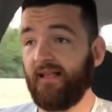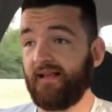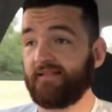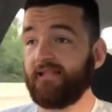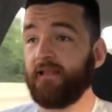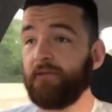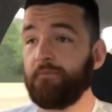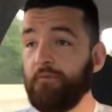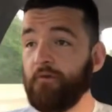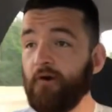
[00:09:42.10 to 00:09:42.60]

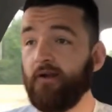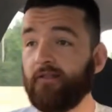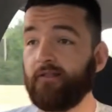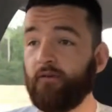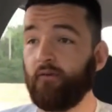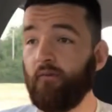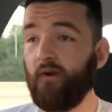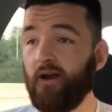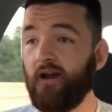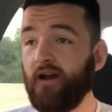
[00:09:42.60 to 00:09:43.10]
to the point
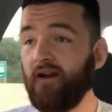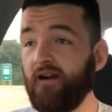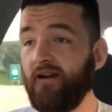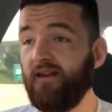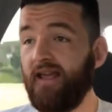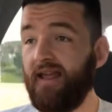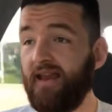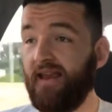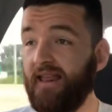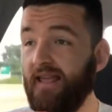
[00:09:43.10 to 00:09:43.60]
to where,
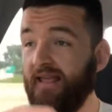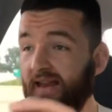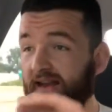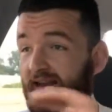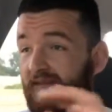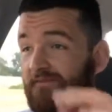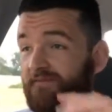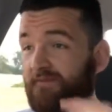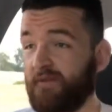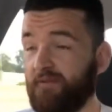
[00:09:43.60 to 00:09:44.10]

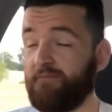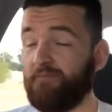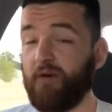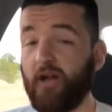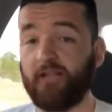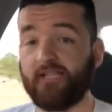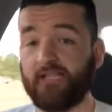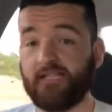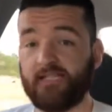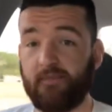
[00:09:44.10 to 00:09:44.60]
and I've
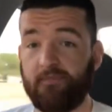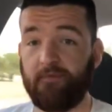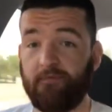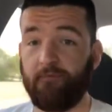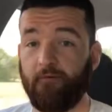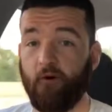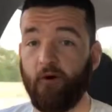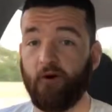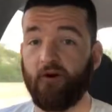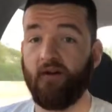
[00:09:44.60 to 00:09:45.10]
brought this up
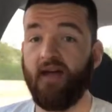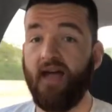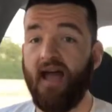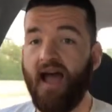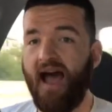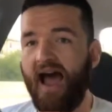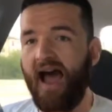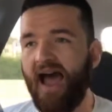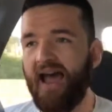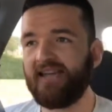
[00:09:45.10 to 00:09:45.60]
before,
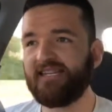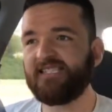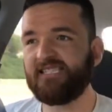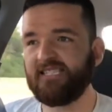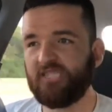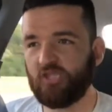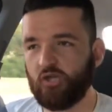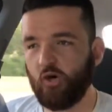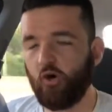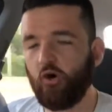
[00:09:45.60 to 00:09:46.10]
I
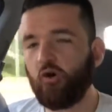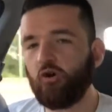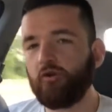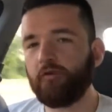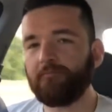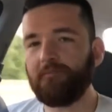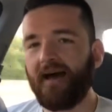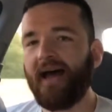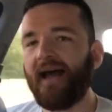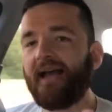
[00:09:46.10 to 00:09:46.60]

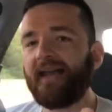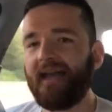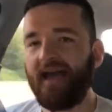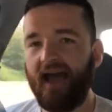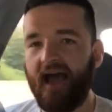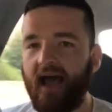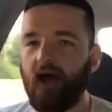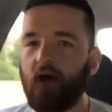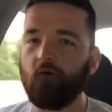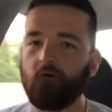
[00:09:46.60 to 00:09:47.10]
sold my
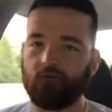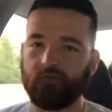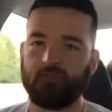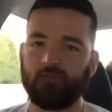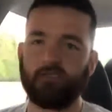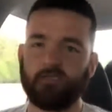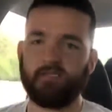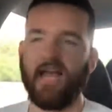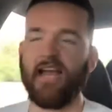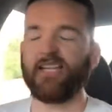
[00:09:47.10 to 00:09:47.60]

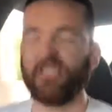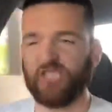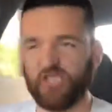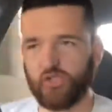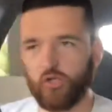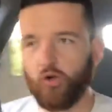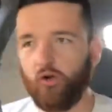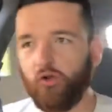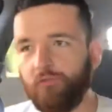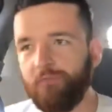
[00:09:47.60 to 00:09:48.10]
house. I
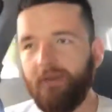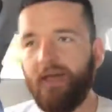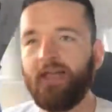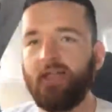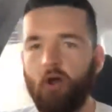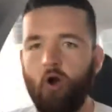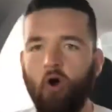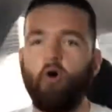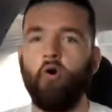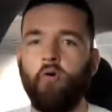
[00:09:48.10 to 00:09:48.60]
sold
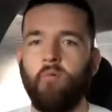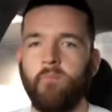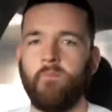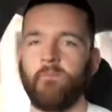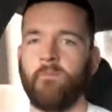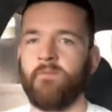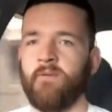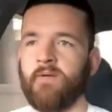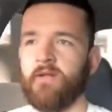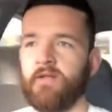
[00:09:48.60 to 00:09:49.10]
my
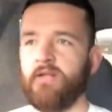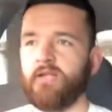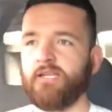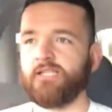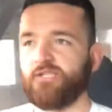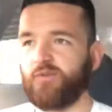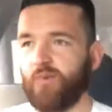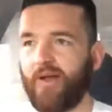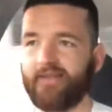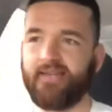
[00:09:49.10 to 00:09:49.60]
home
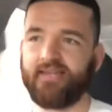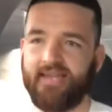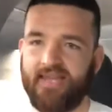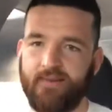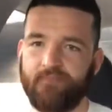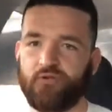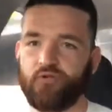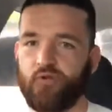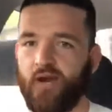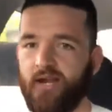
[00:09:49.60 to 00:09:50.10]
so I could
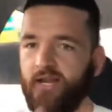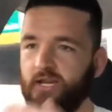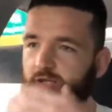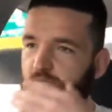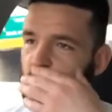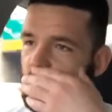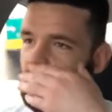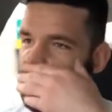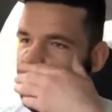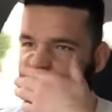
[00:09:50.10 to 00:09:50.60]
keep training
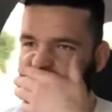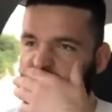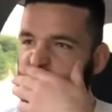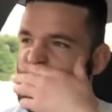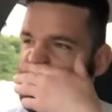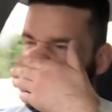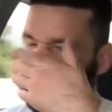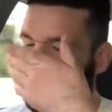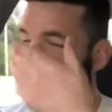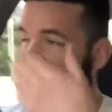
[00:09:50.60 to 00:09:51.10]
jiu-jitsu,
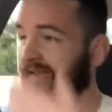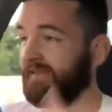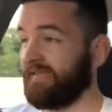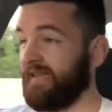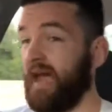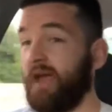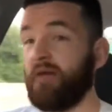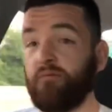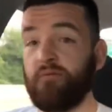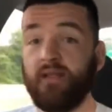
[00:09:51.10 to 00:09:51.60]
because
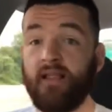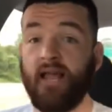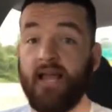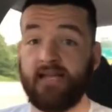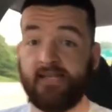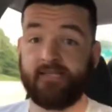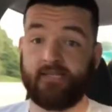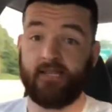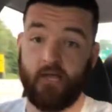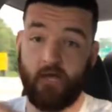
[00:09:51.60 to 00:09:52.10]
I
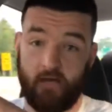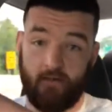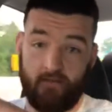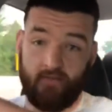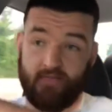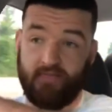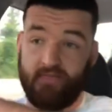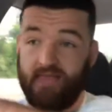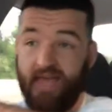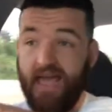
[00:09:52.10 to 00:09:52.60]
realized
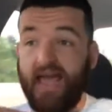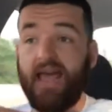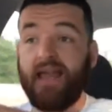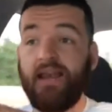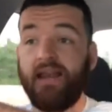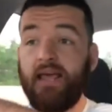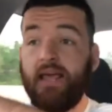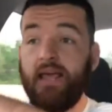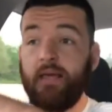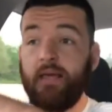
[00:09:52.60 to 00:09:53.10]

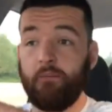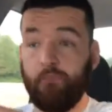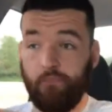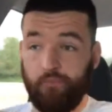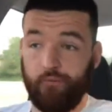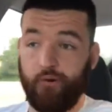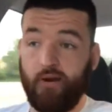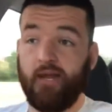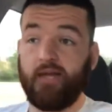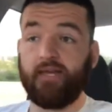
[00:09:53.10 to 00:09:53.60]
that
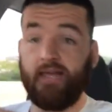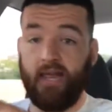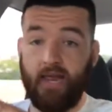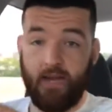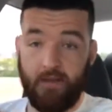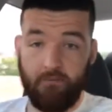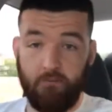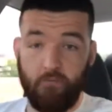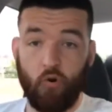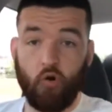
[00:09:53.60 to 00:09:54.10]
brick
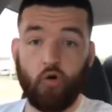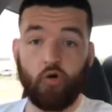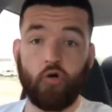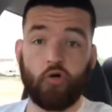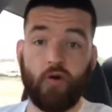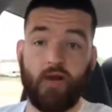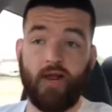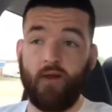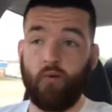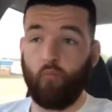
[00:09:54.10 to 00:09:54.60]
and
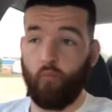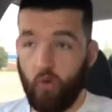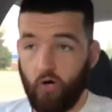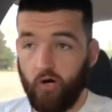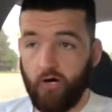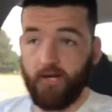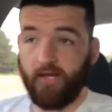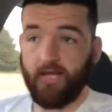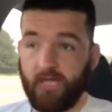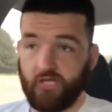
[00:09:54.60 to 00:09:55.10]
mortar and
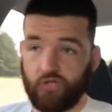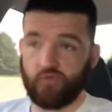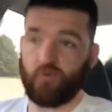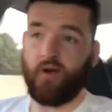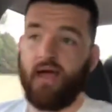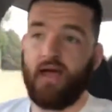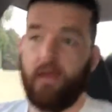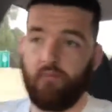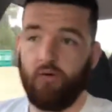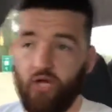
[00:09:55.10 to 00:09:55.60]
wood and
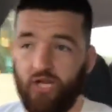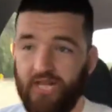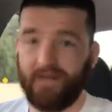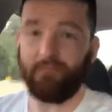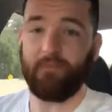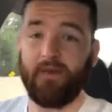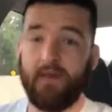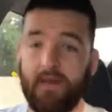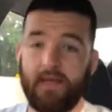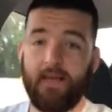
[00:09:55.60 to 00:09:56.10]
drywall
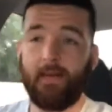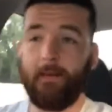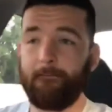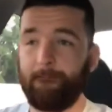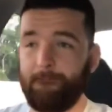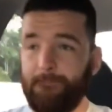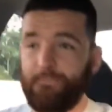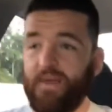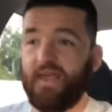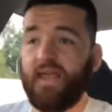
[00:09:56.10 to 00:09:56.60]

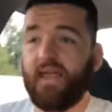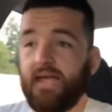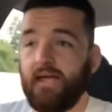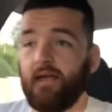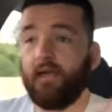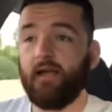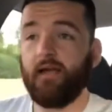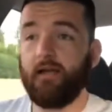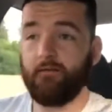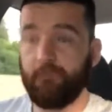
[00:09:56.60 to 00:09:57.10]
and
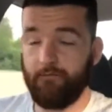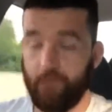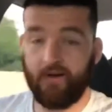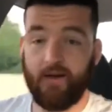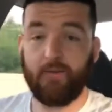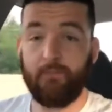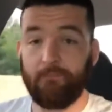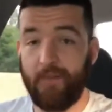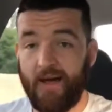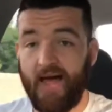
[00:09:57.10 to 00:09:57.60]
big
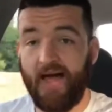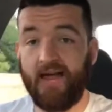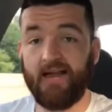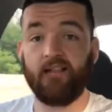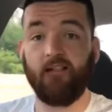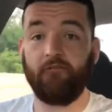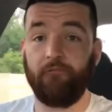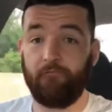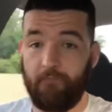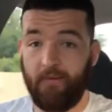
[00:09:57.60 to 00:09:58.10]
friggin'
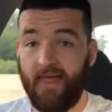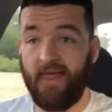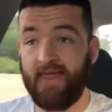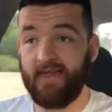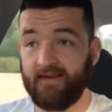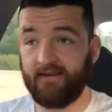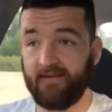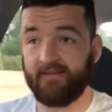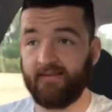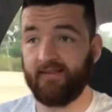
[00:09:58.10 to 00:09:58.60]
pile of
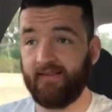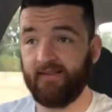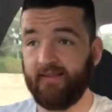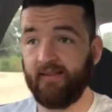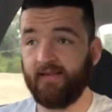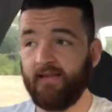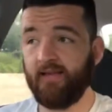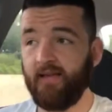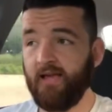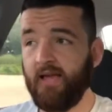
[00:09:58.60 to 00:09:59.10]
paint
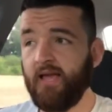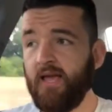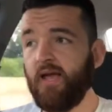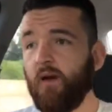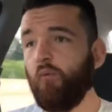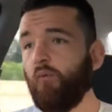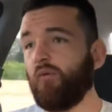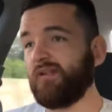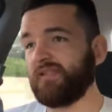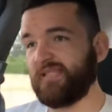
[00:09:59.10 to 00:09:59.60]

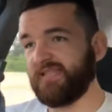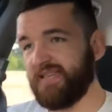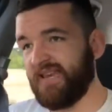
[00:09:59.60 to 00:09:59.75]
was